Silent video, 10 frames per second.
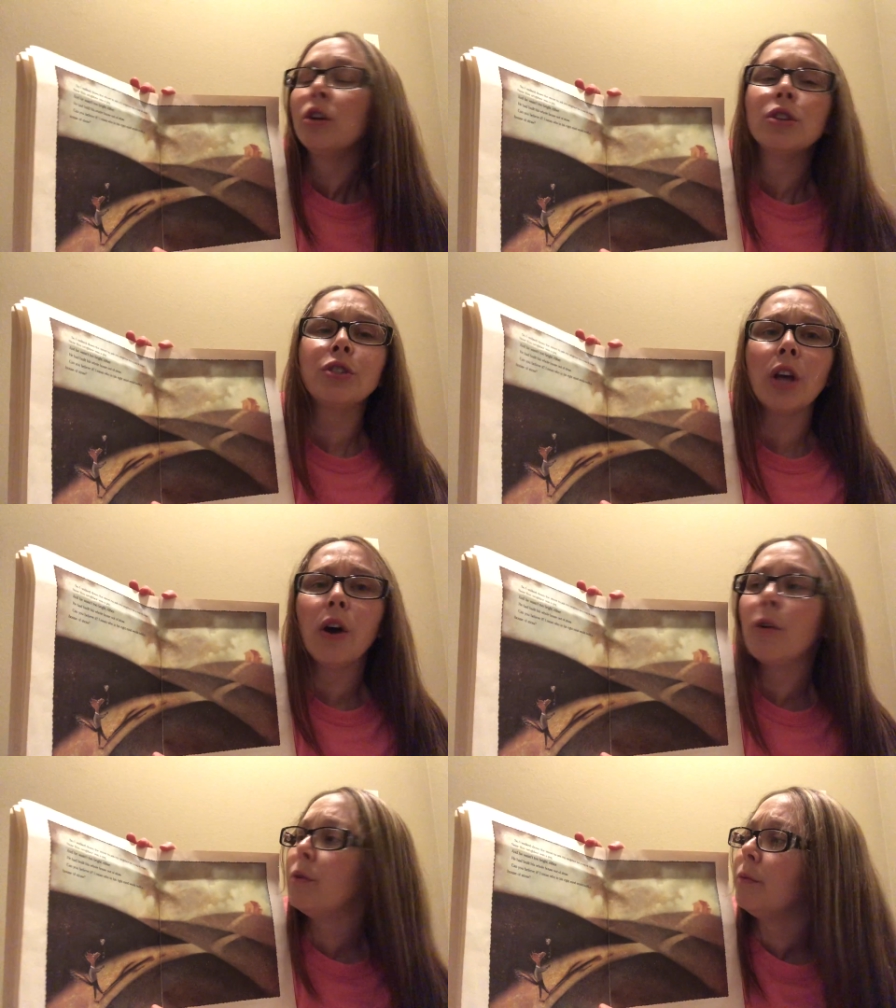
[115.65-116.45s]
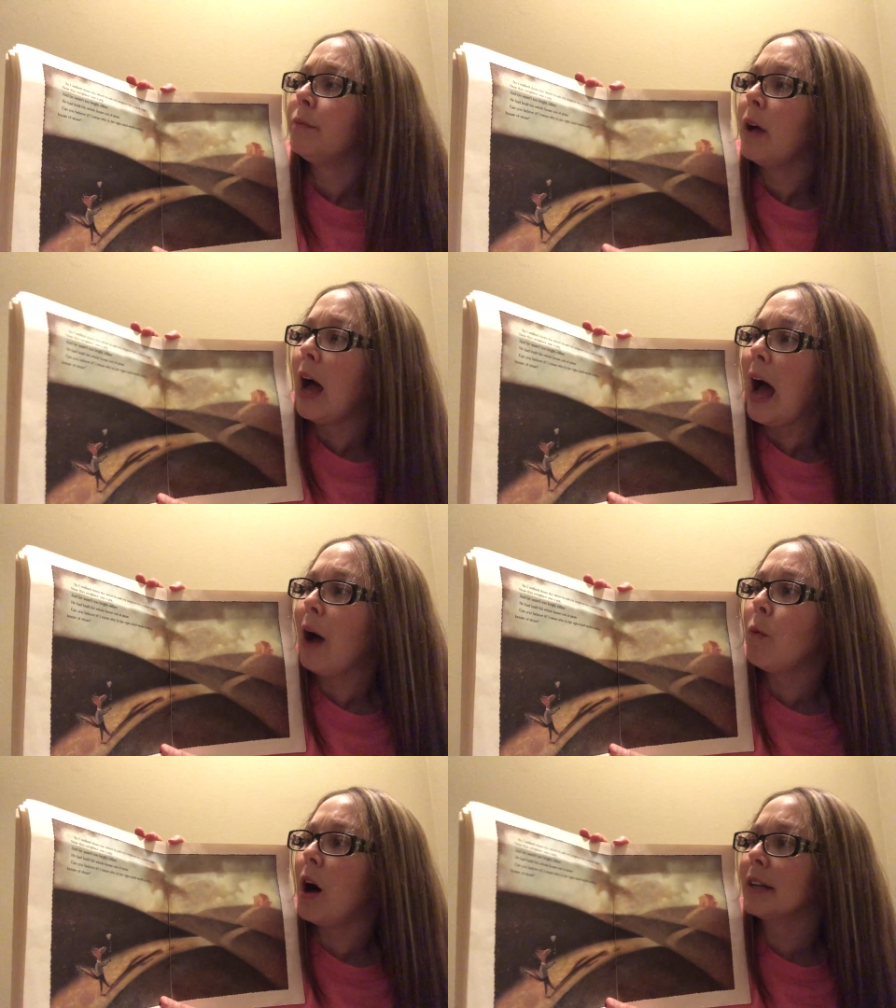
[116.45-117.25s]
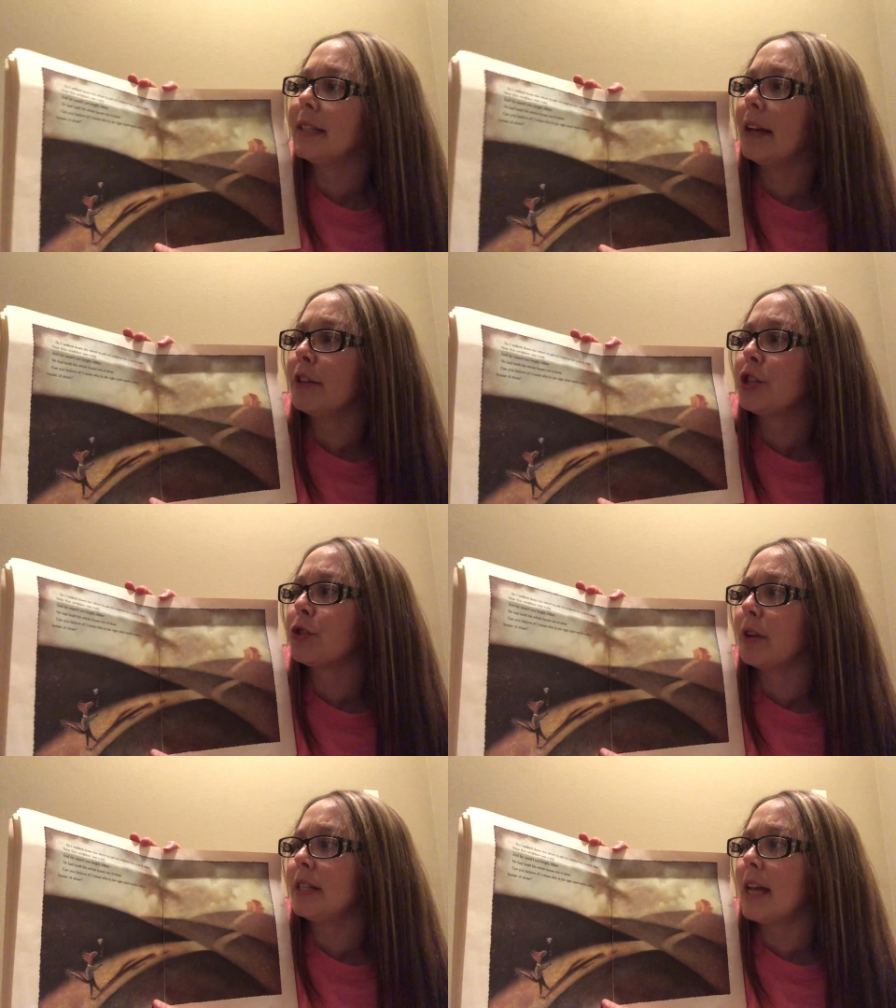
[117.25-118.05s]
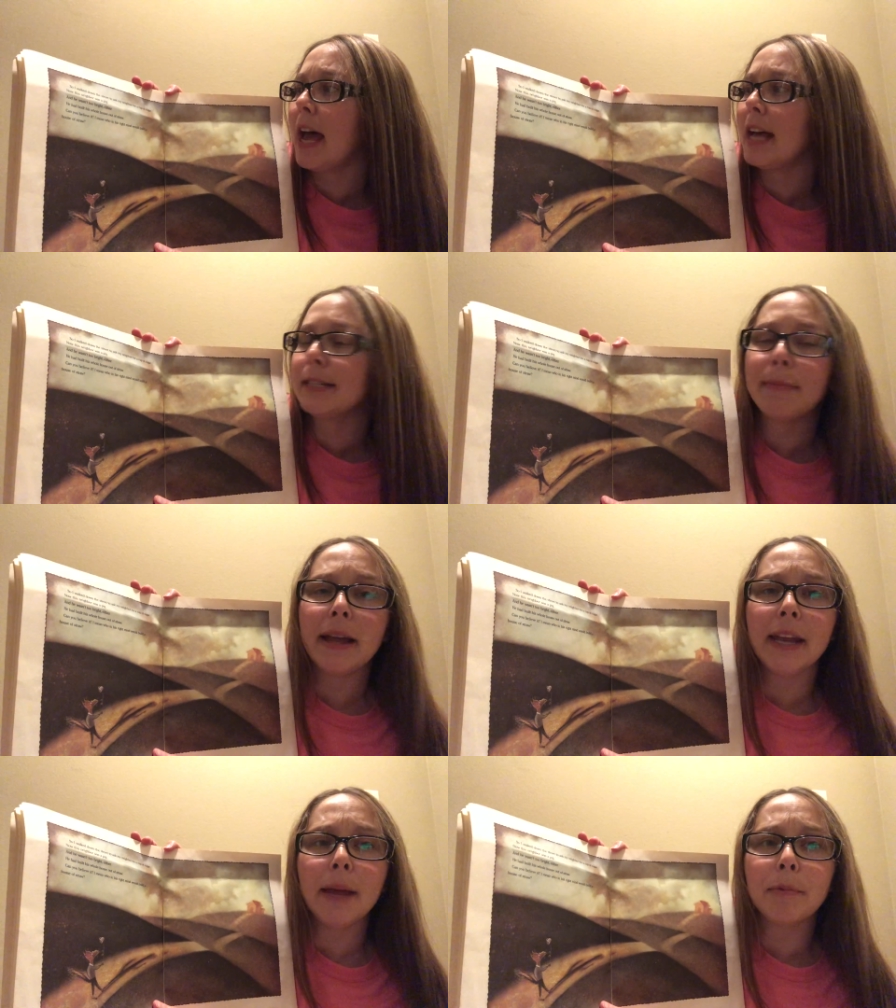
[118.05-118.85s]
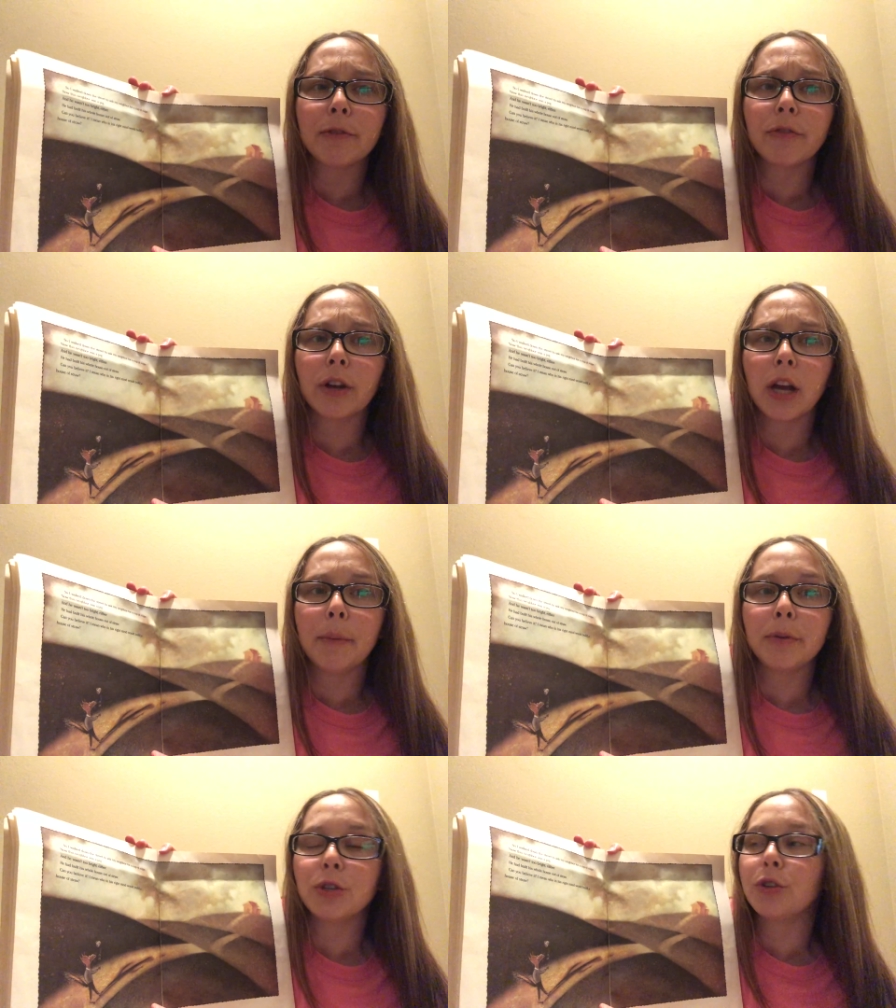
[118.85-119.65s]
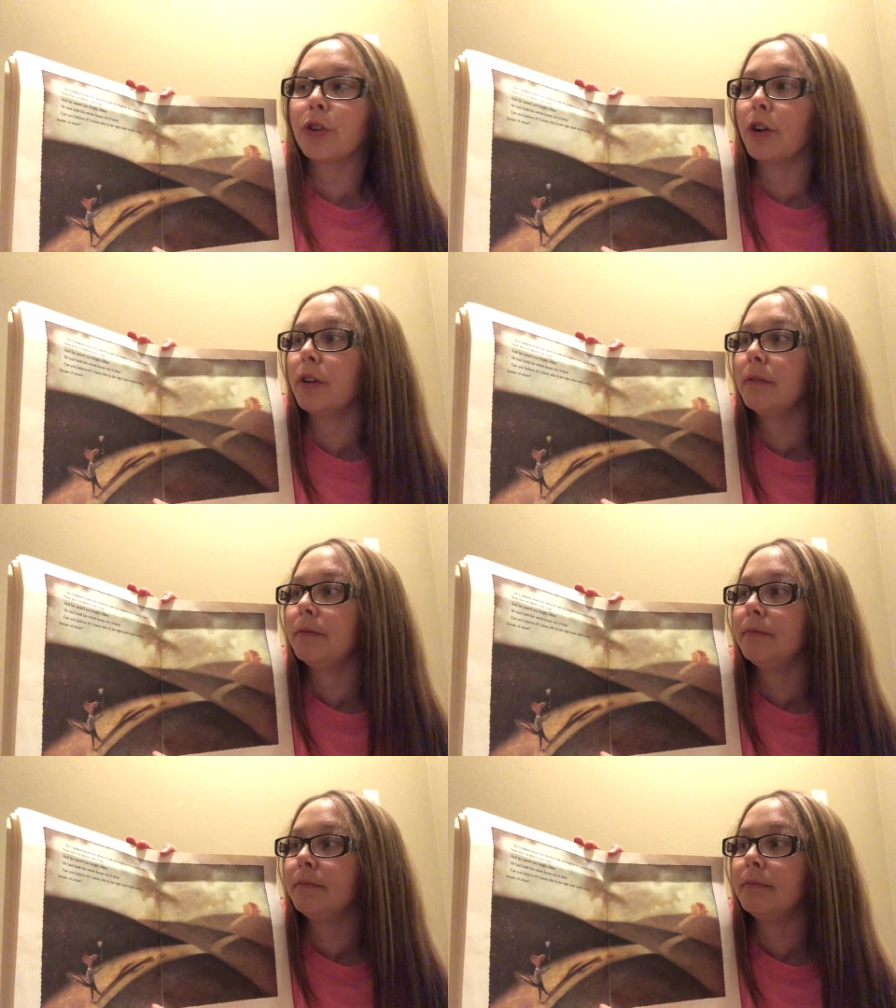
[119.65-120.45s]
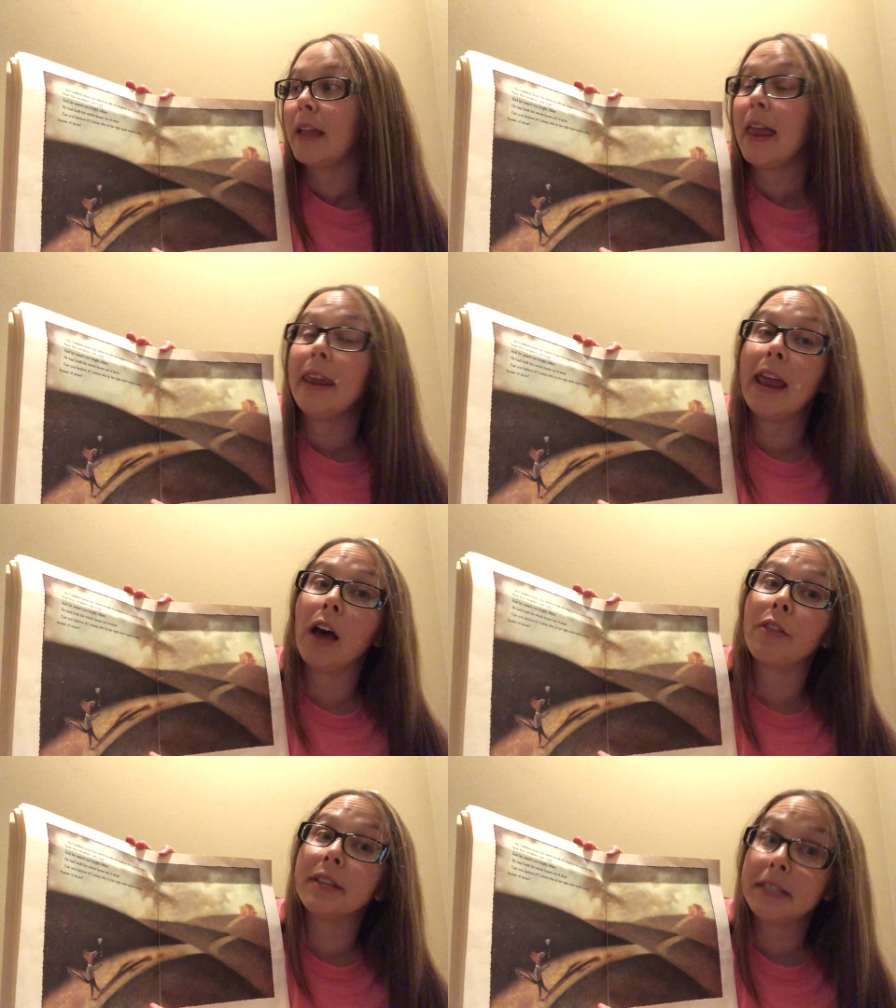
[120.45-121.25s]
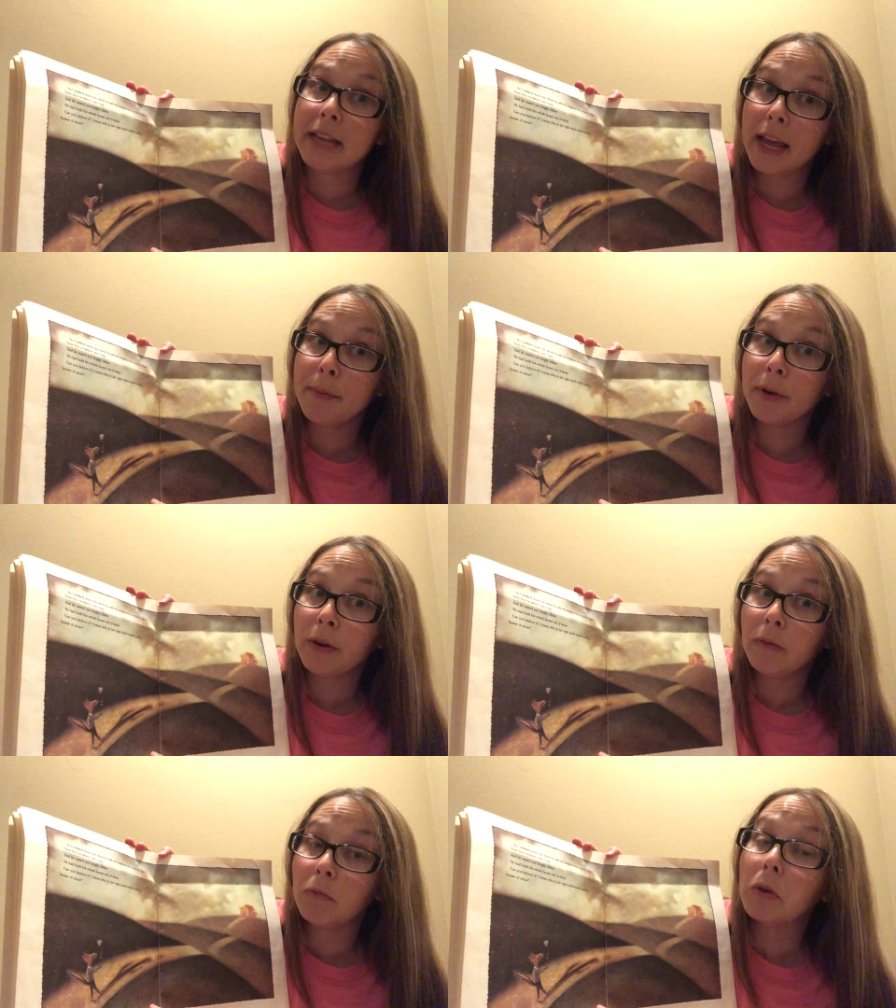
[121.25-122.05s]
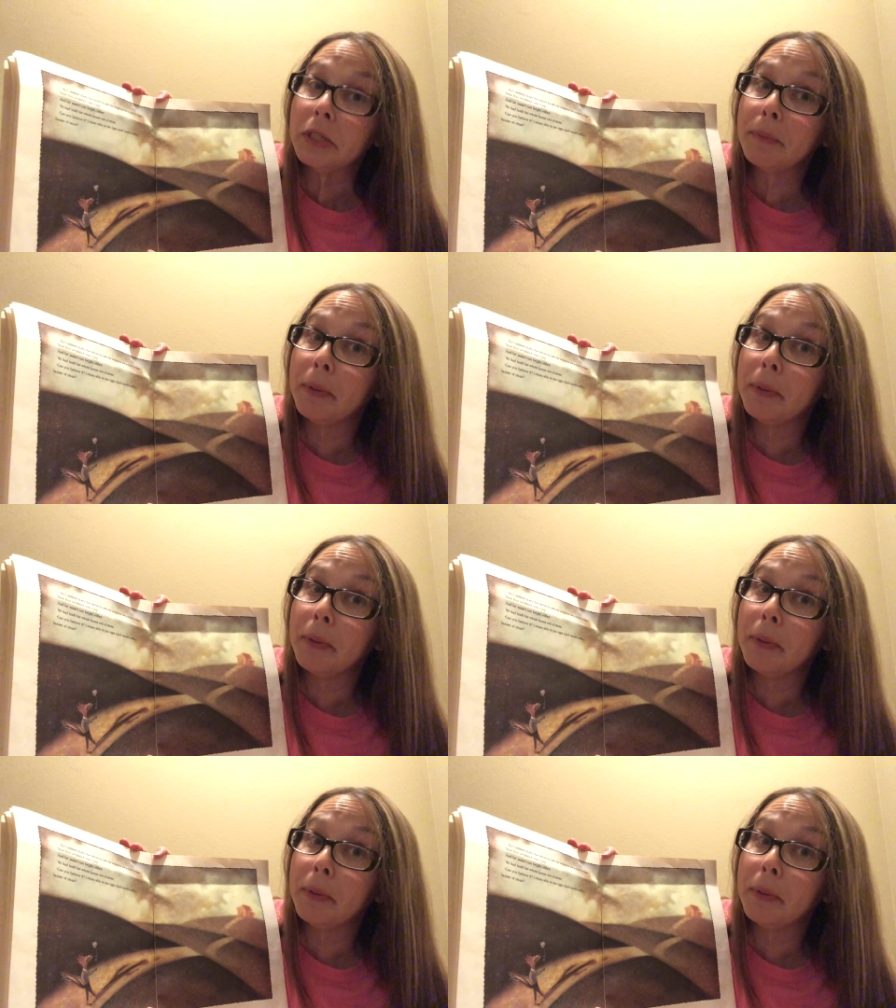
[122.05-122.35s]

So I walked down the street to ask my neighbor for a cup of sugar. Now this neighbor was a